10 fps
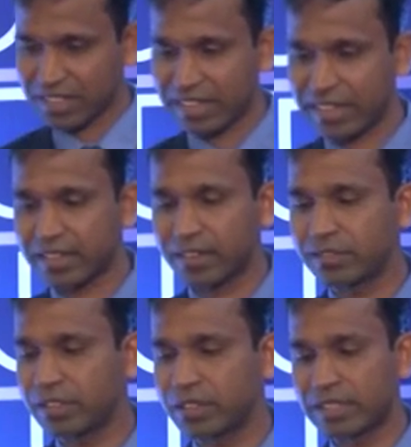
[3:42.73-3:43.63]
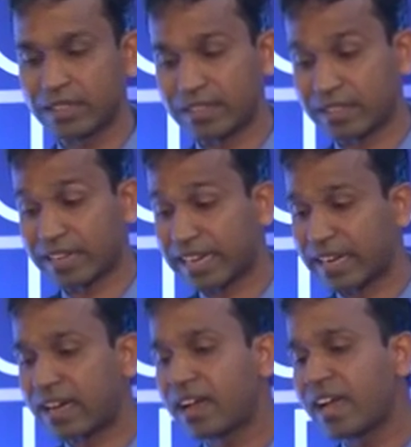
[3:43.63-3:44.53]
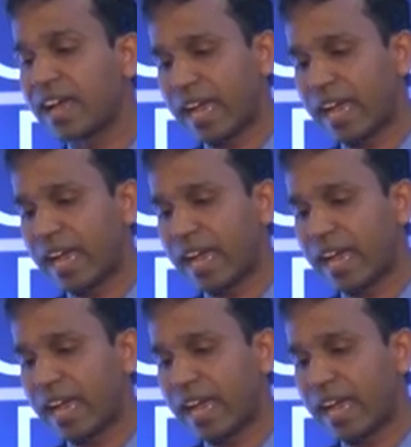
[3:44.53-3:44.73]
connected with the radar